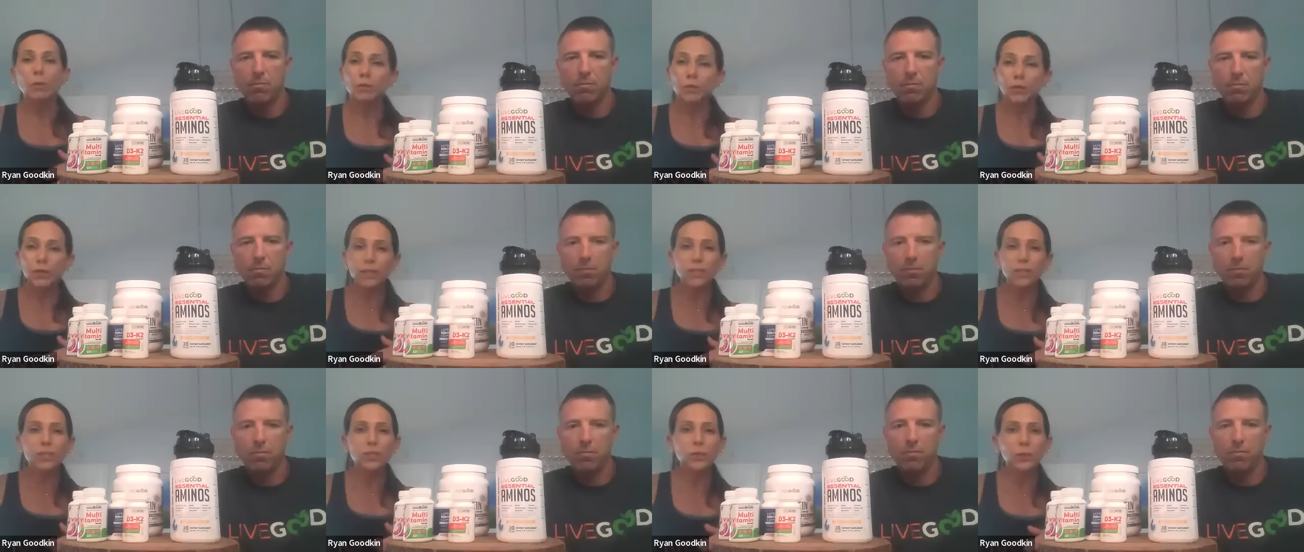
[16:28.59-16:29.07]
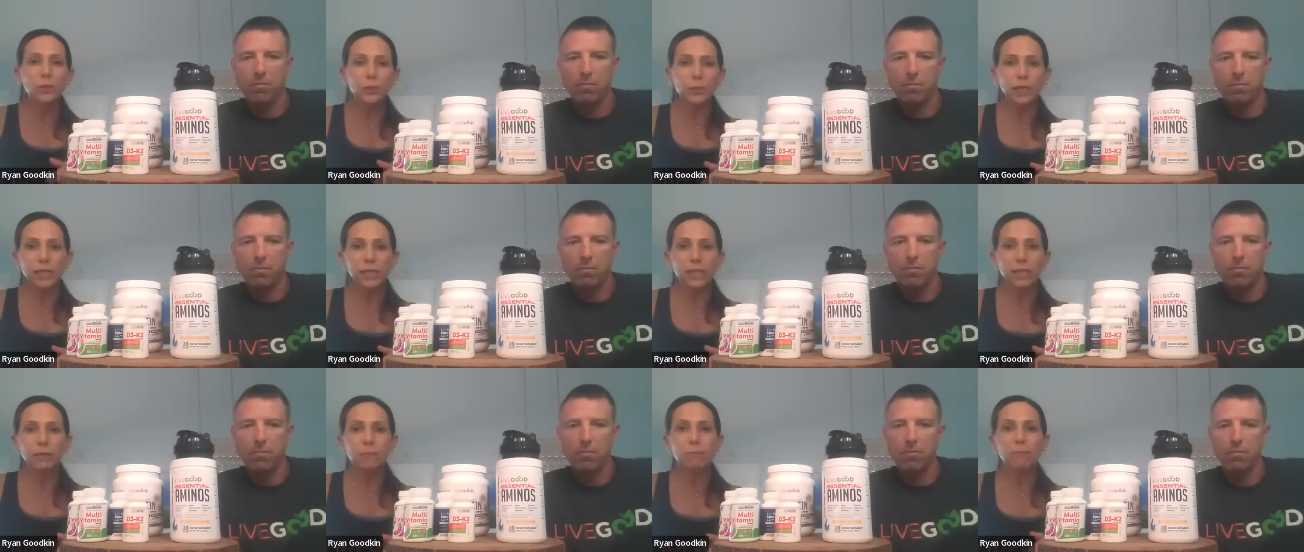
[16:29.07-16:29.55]
Speaker 1: We really
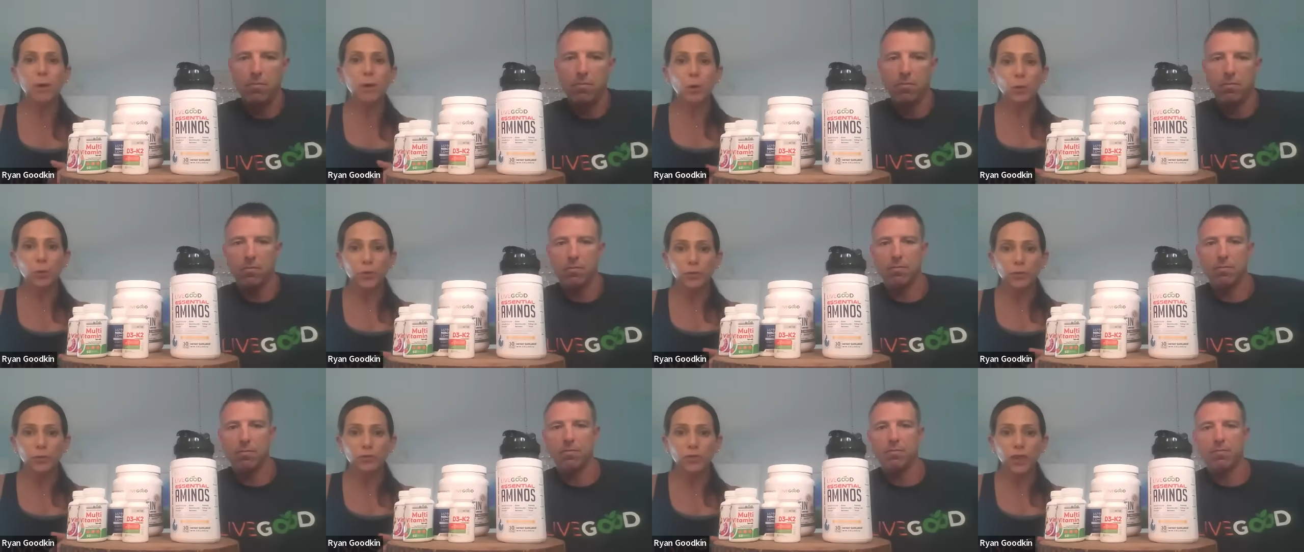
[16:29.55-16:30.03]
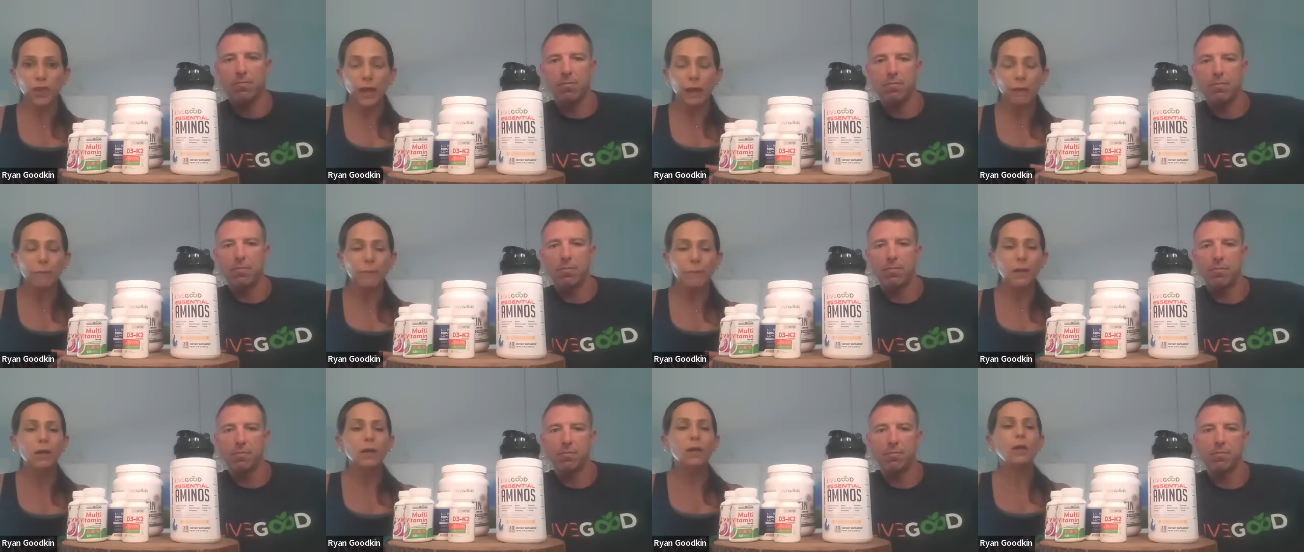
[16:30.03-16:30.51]
do need both of
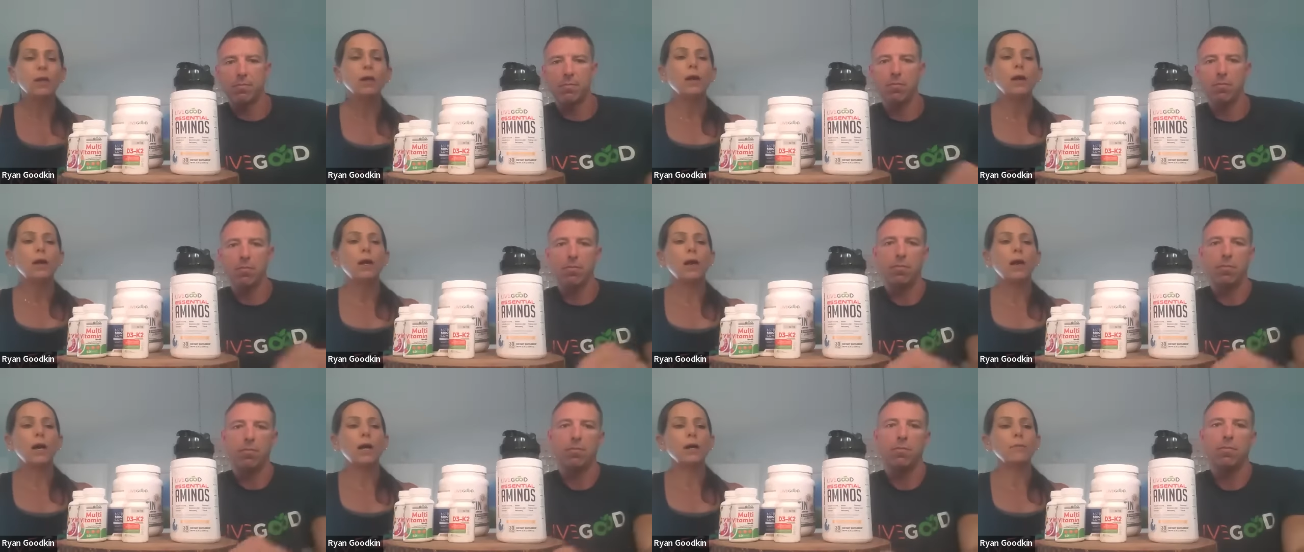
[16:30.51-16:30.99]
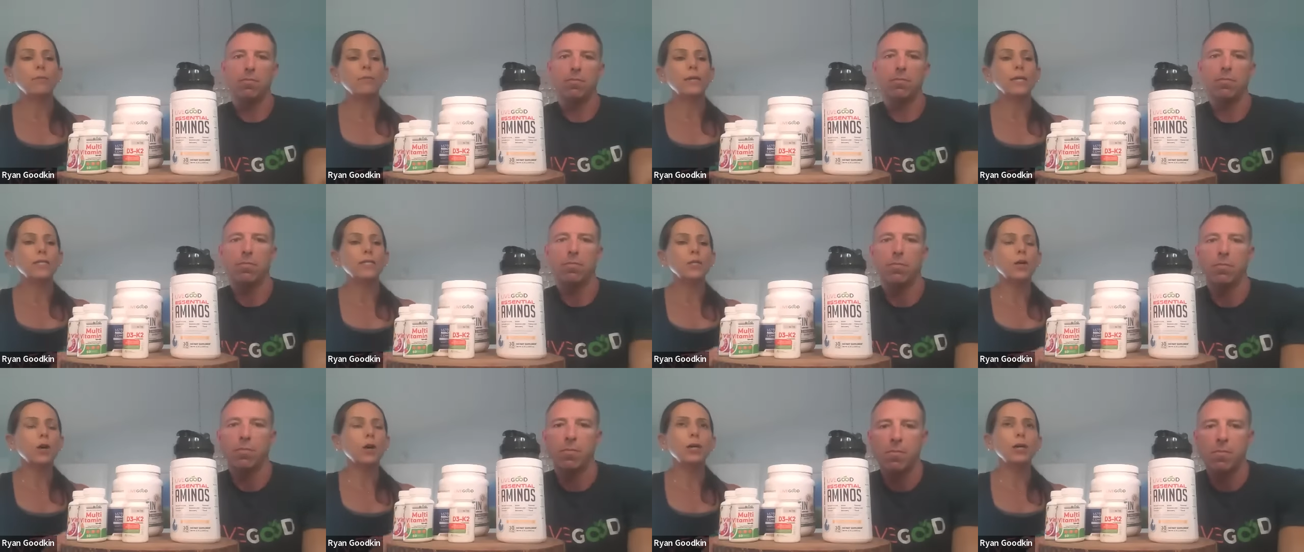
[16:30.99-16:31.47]
them
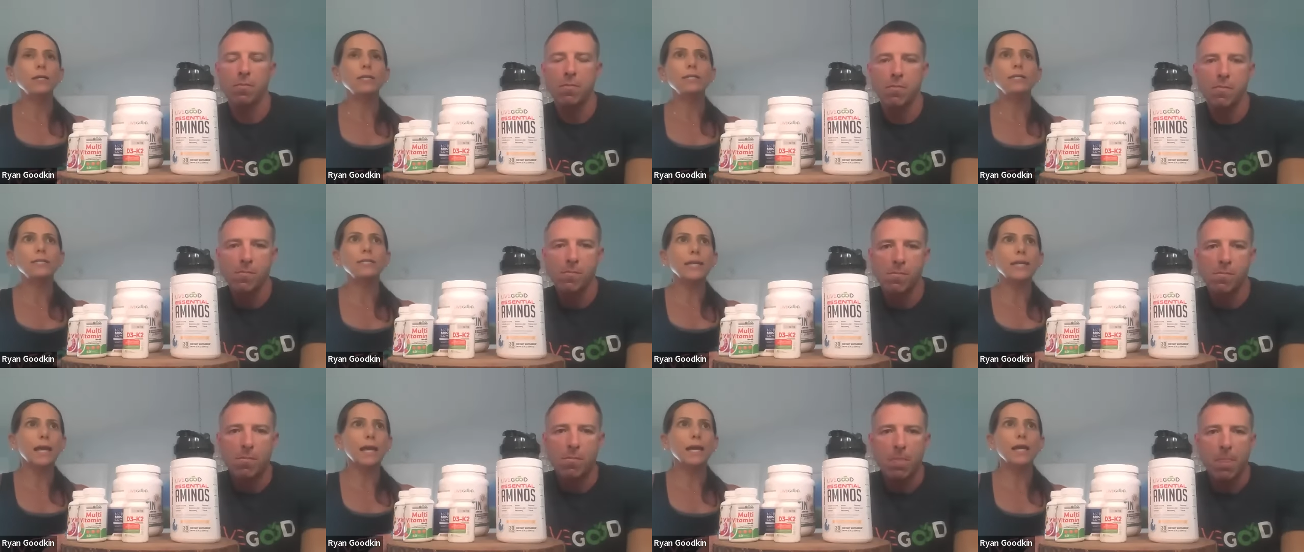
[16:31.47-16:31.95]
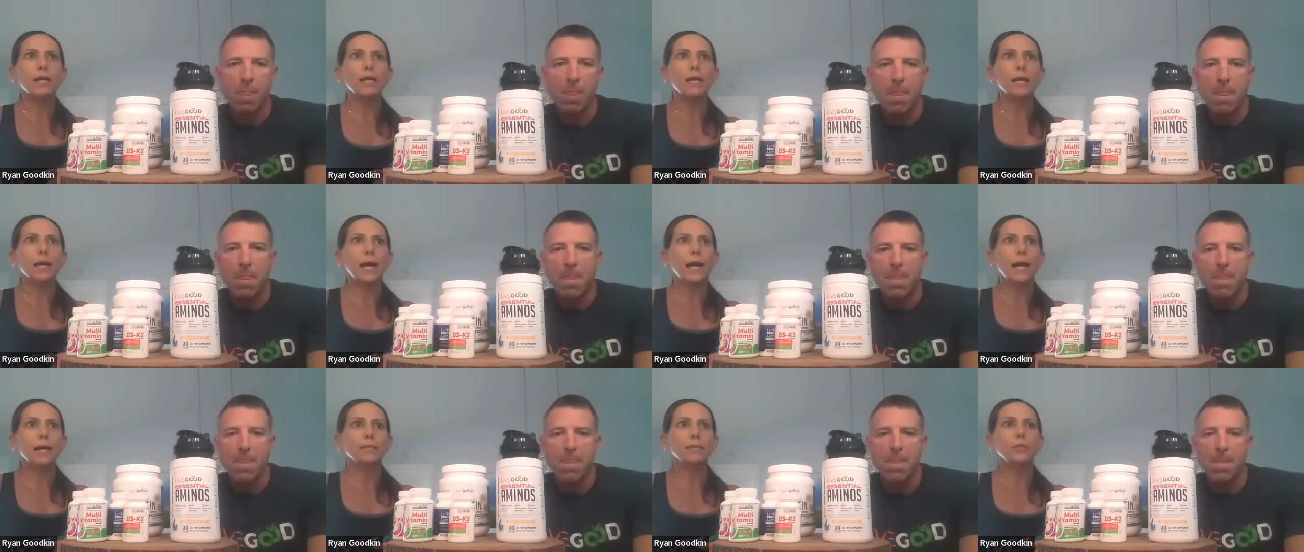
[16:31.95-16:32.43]
um, it's hard to
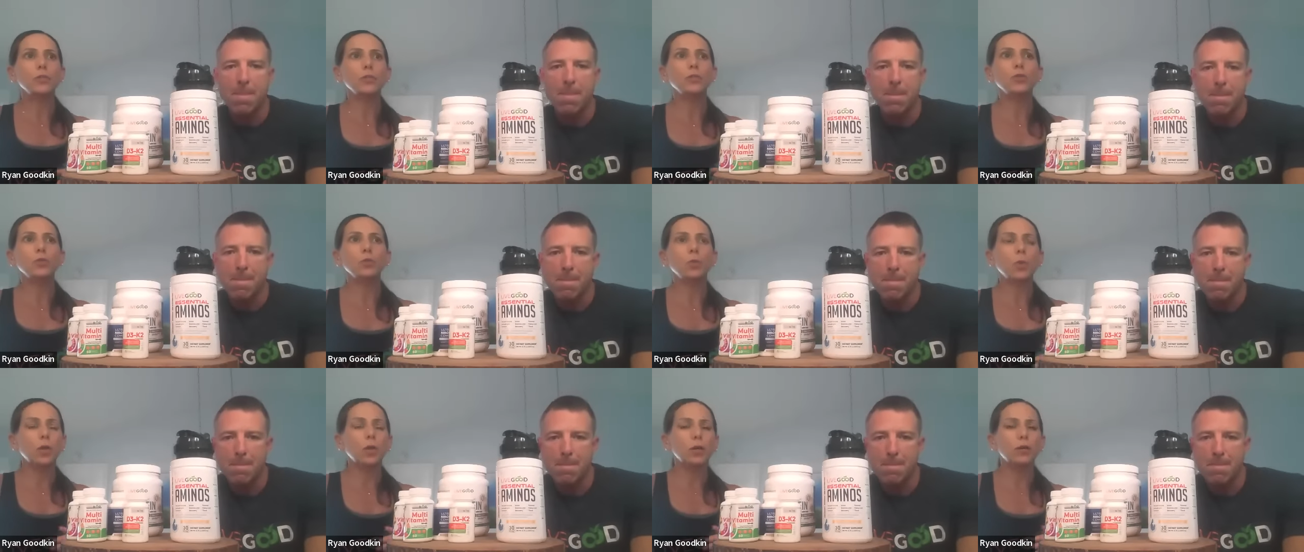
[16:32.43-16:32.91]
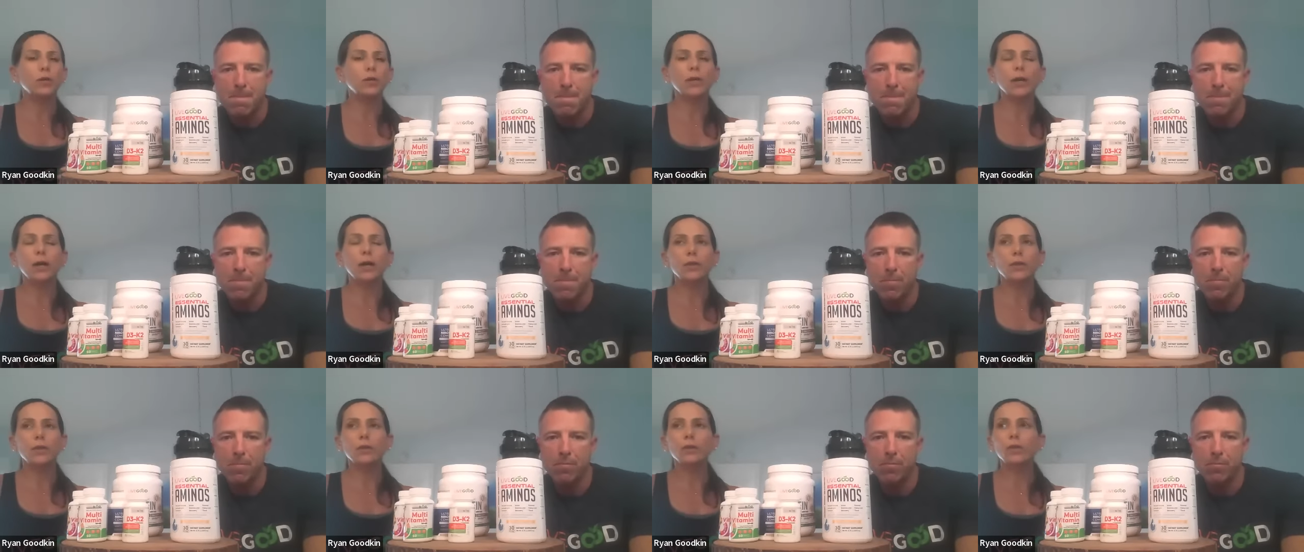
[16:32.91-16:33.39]
say choose one
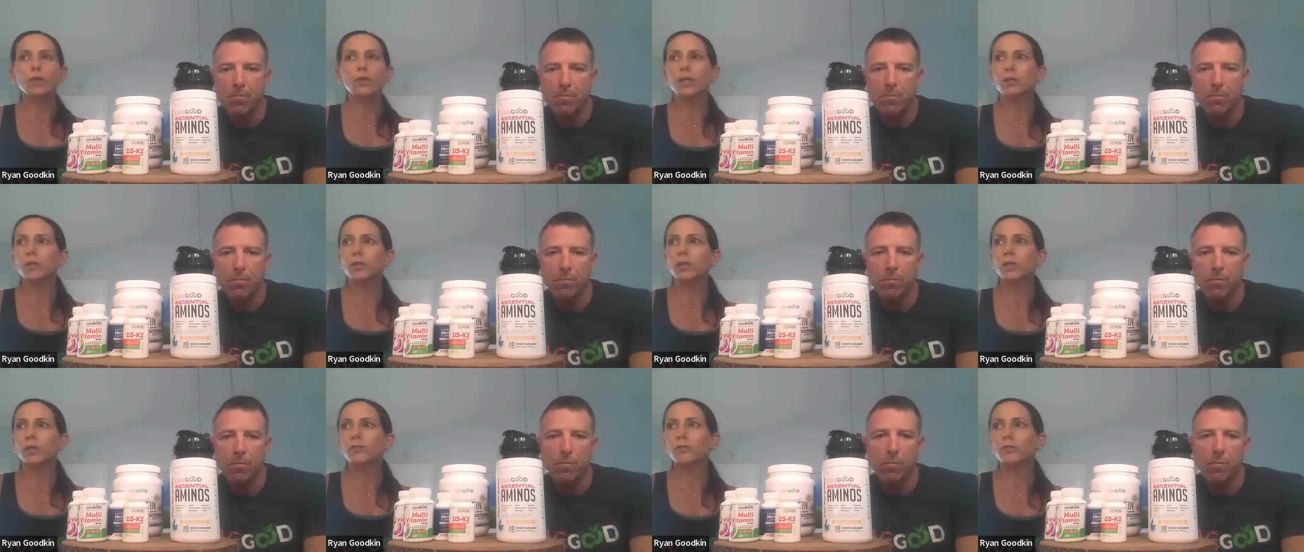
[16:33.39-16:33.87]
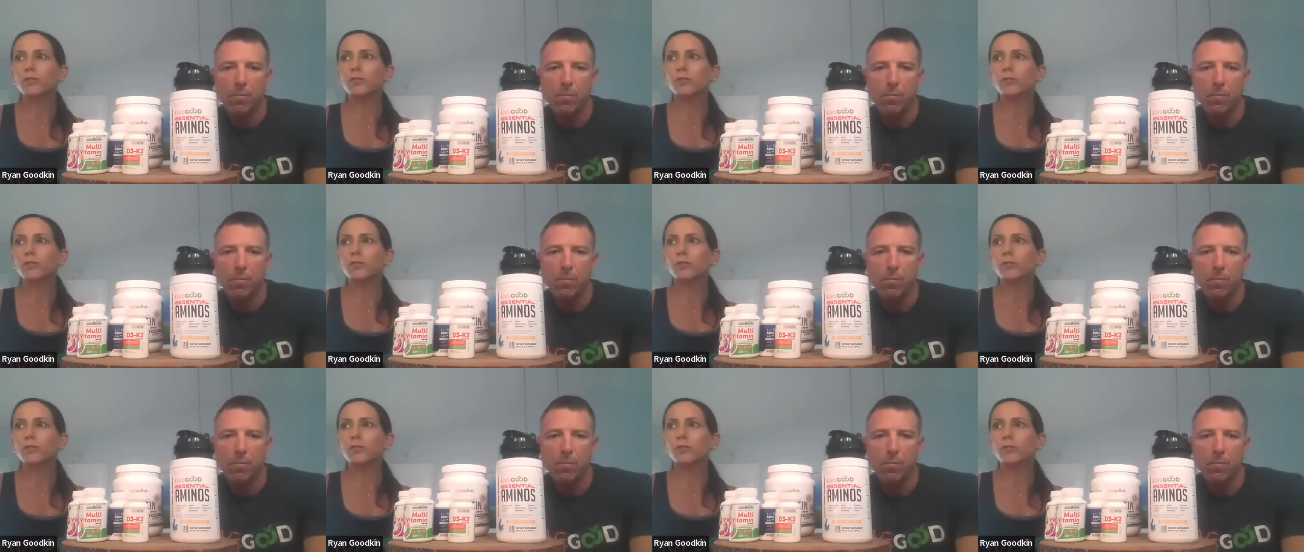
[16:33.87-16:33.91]
or the other. Like, look,